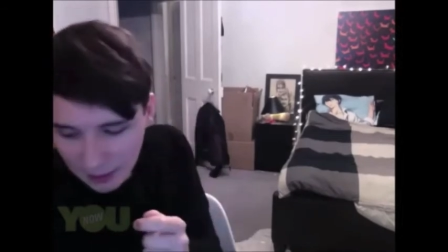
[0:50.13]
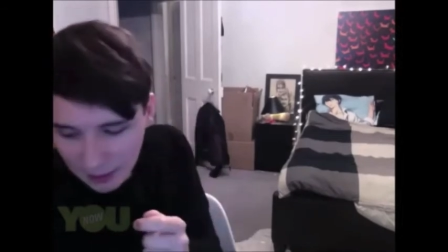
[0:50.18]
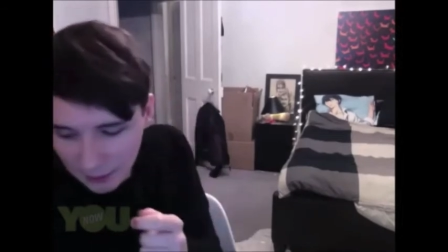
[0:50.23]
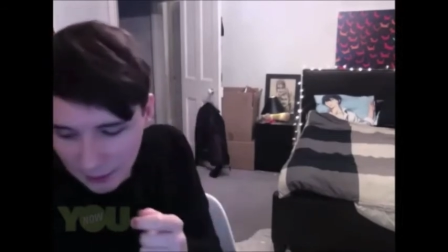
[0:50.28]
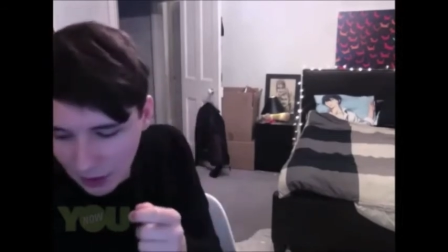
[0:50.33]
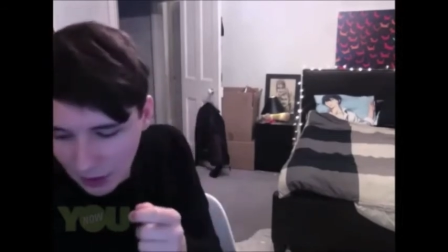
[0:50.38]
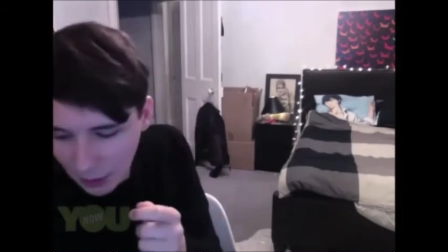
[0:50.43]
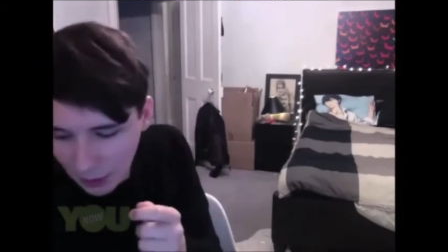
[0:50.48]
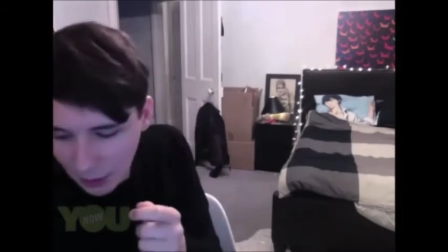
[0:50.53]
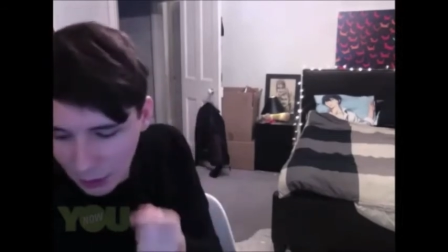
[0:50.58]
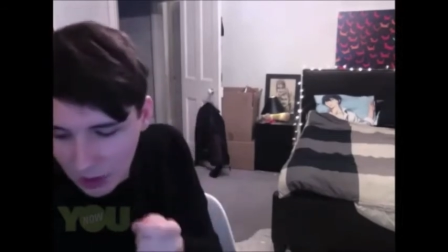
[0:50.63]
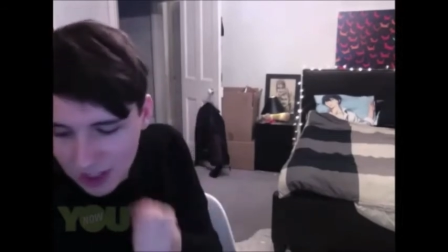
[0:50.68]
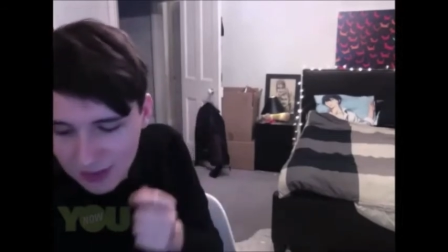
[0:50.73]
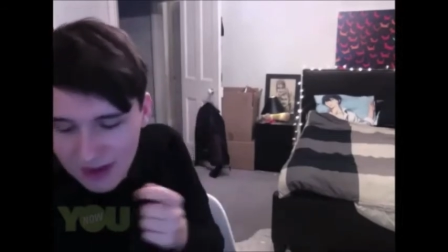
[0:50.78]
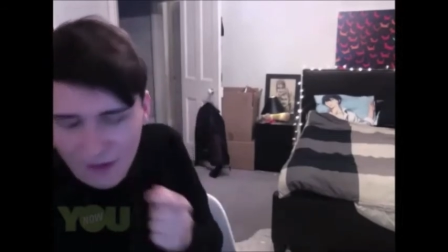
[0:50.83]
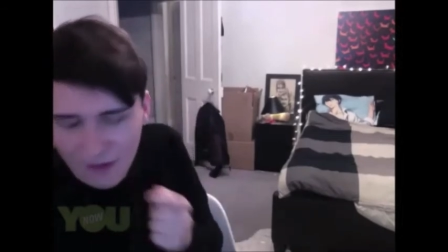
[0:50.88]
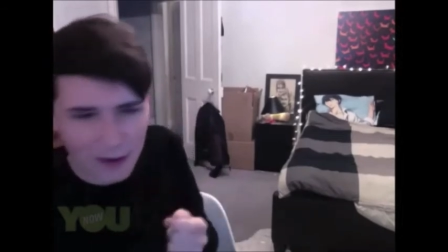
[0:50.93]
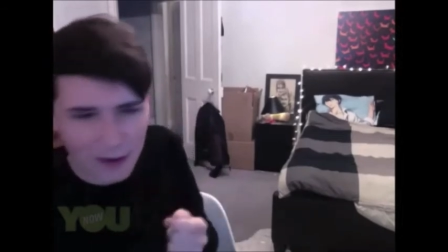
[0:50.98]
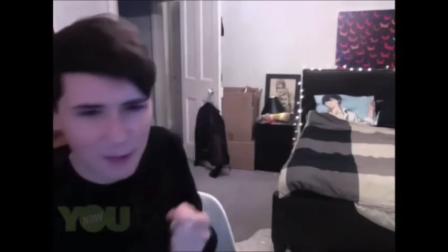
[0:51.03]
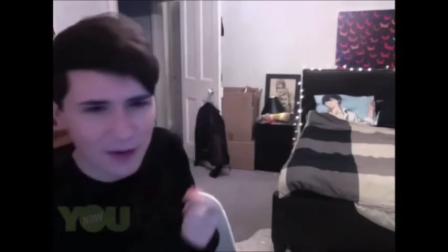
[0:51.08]
And once my
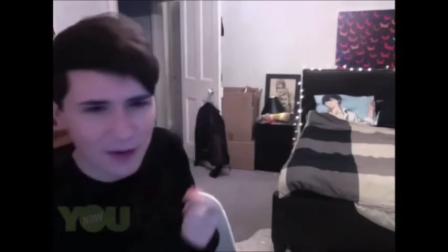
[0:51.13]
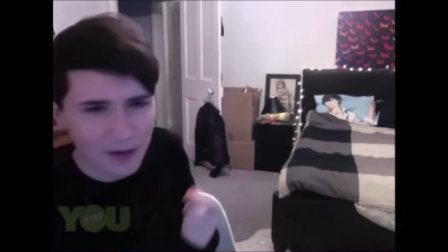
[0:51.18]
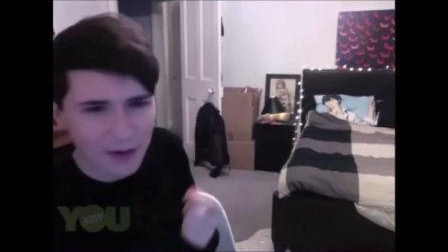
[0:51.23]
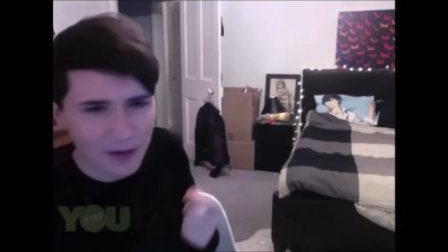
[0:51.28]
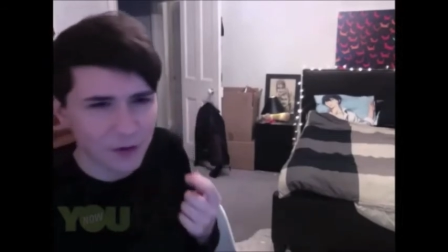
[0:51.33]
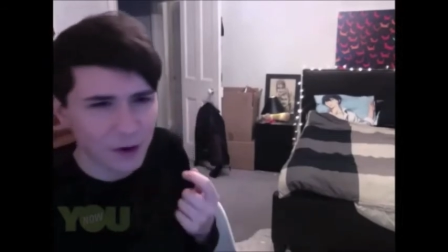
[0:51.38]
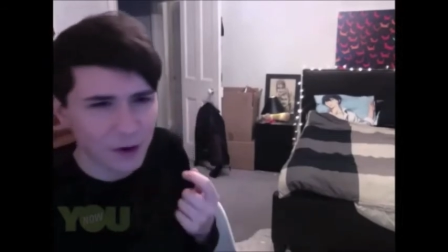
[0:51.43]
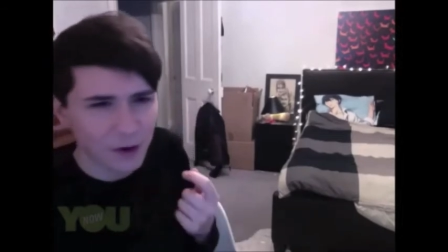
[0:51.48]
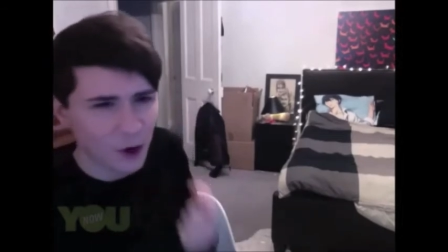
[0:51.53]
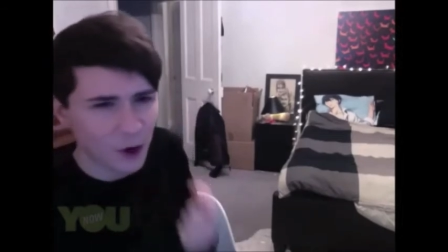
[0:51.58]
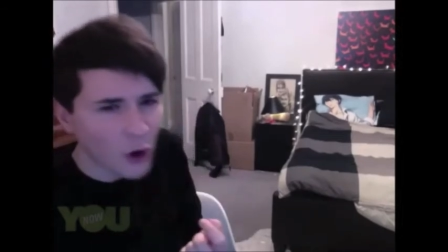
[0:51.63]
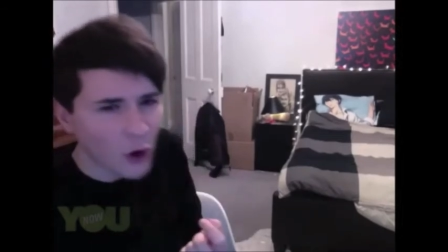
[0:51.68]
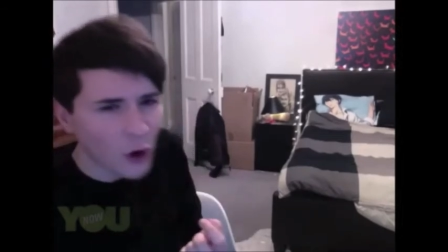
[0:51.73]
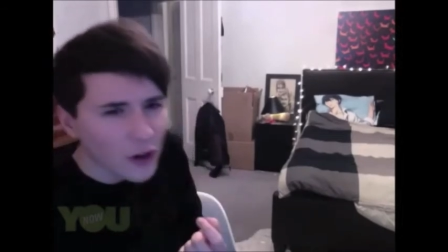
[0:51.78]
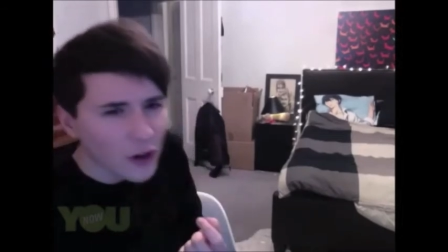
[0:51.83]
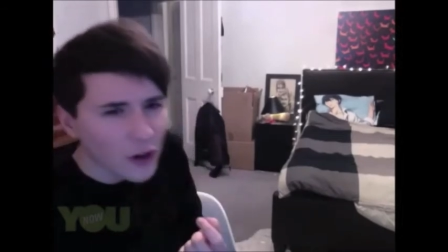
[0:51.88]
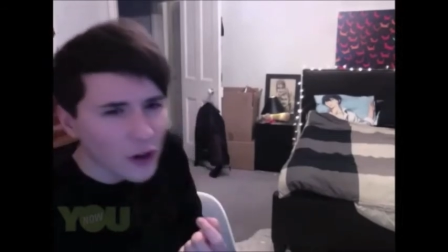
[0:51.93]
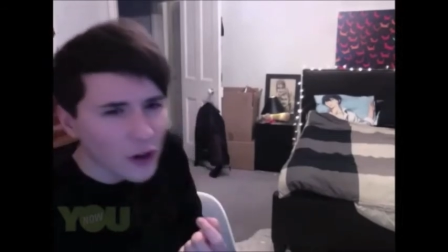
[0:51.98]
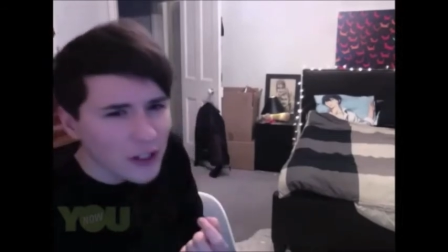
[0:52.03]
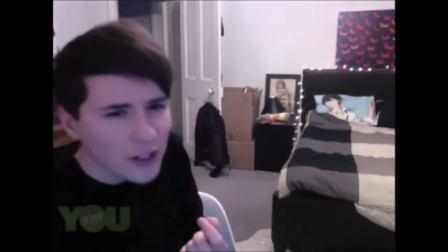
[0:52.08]
family forgot
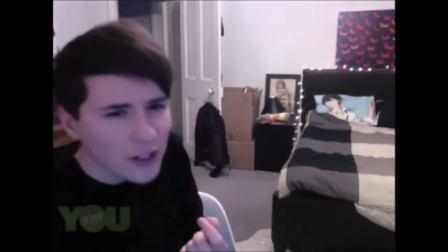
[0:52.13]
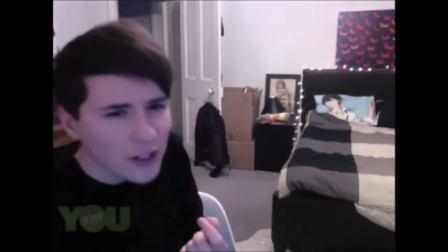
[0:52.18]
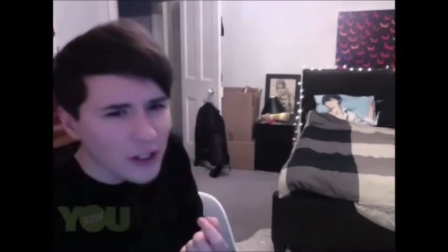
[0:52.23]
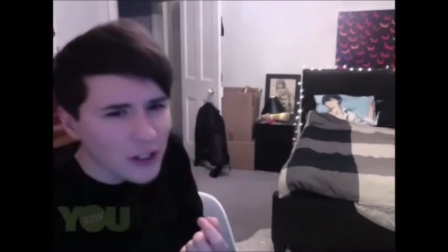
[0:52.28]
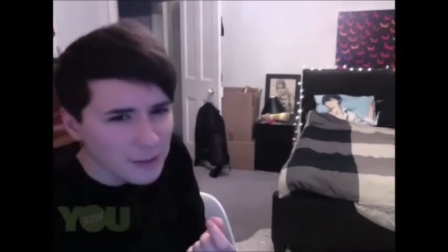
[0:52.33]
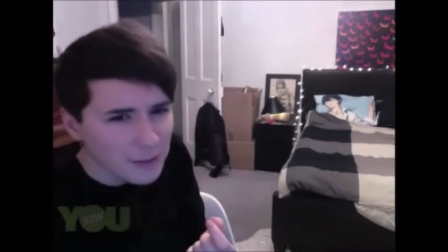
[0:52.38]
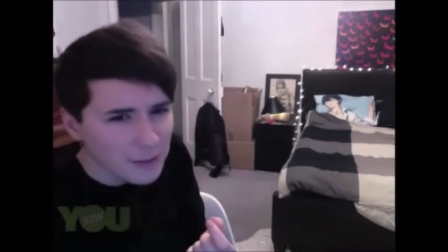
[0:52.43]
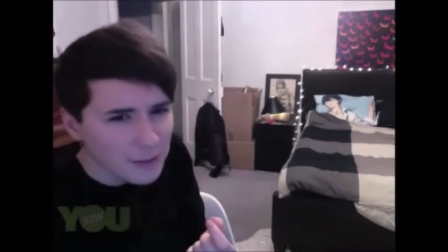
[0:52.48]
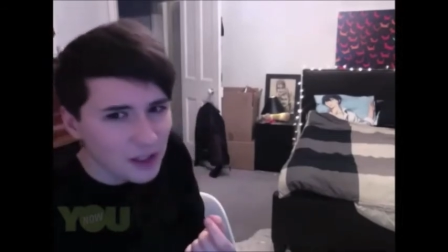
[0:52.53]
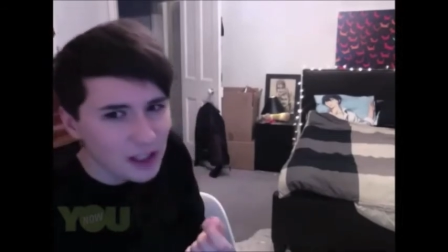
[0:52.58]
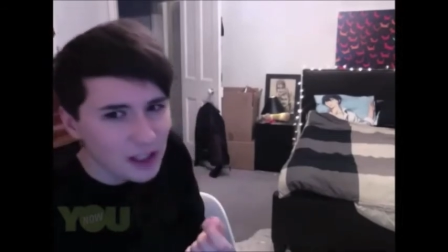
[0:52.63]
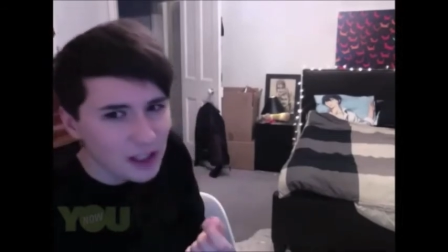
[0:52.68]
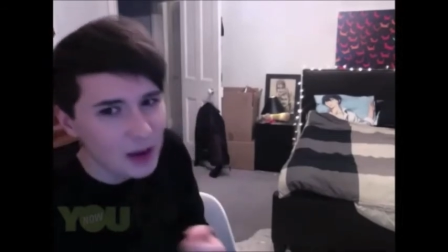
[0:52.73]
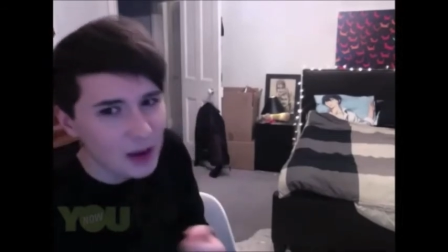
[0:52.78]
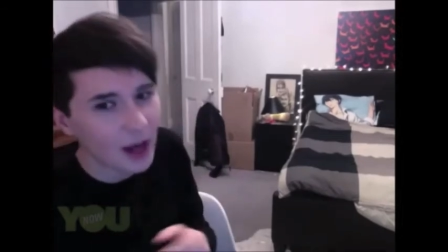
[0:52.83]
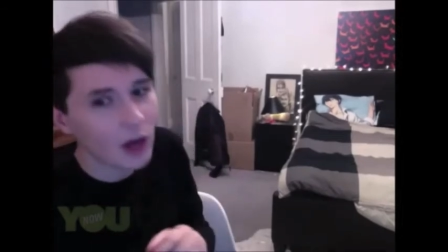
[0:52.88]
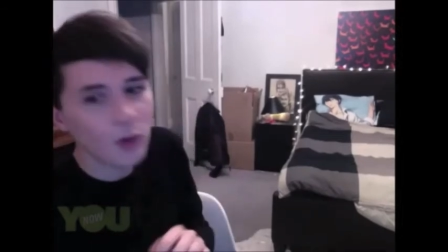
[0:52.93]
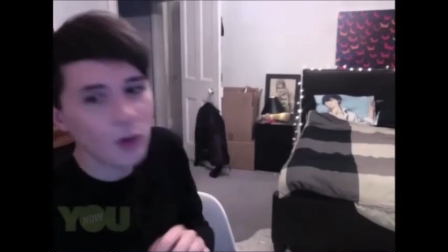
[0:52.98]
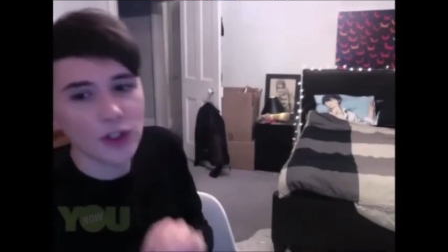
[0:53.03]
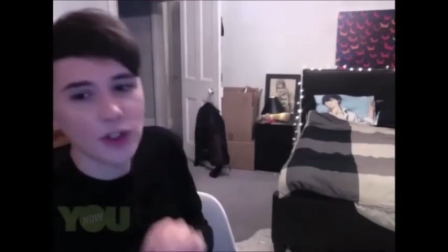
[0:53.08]
to, and I
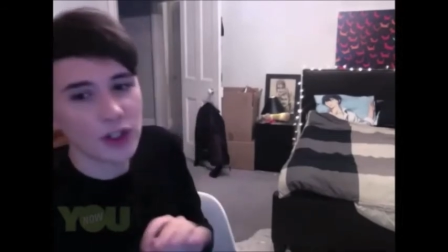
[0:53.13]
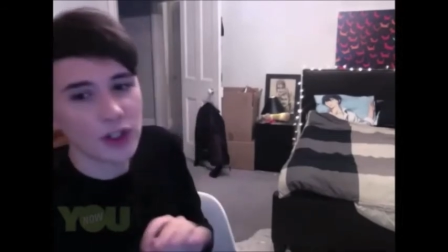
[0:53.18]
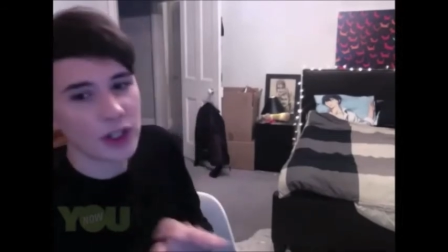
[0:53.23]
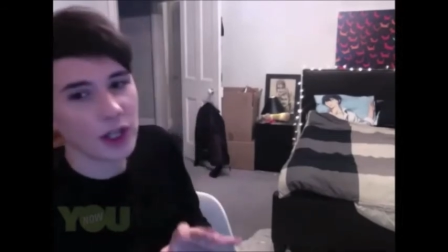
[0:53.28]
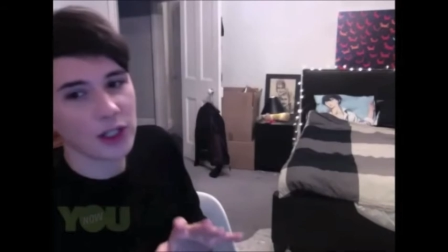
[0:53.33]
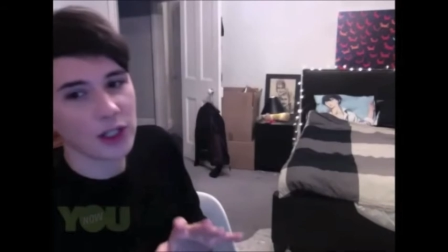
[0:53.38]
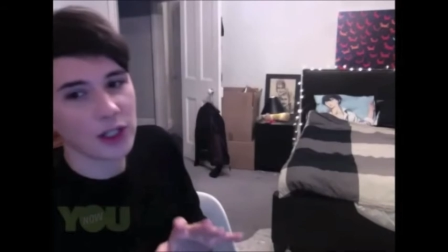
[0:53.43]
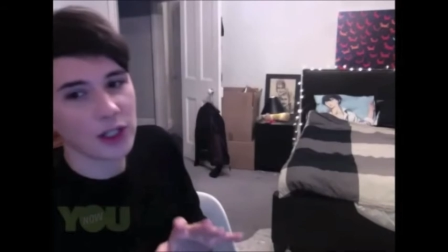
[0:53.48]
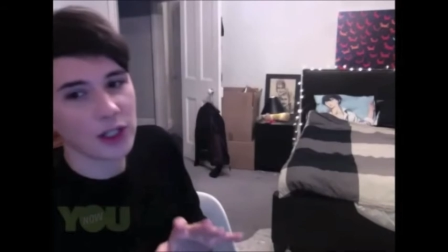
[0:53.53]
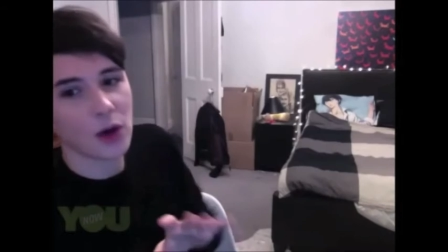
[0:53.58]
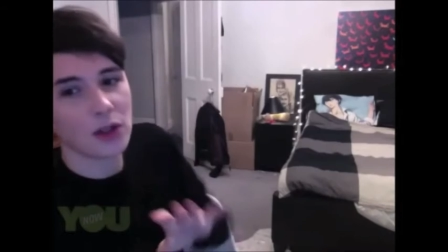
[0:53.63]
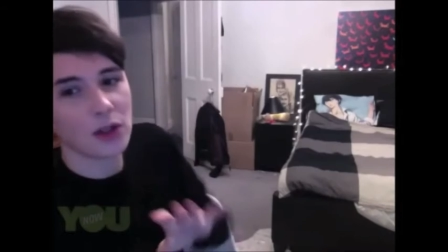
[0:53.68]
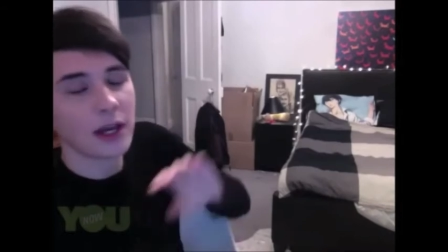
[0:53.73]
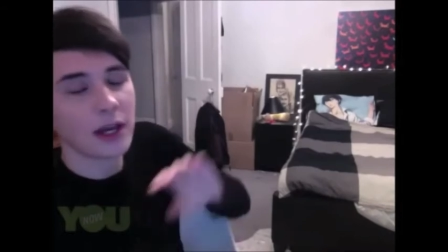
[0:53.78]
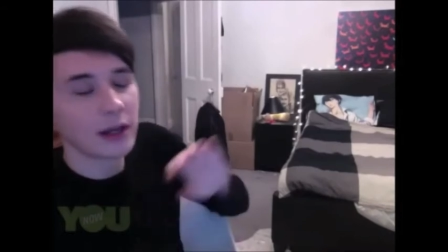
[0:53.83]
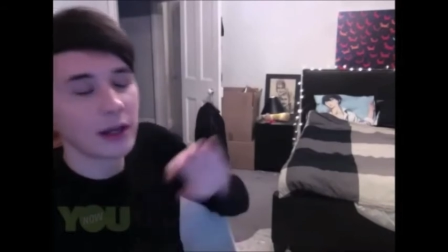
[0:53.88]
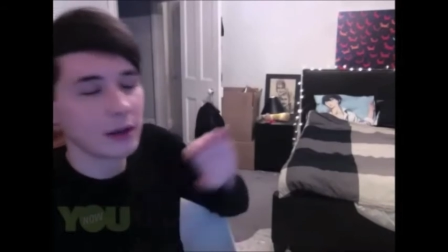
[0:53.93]
was just so I was like,